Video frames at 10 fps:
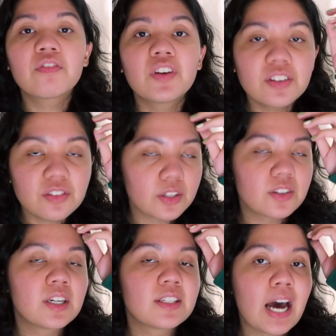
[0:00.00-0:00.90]
This is
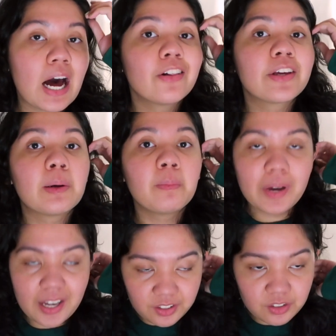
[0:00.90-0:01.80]
an
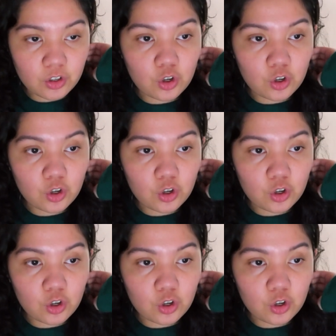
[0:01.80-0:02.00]
Italian-based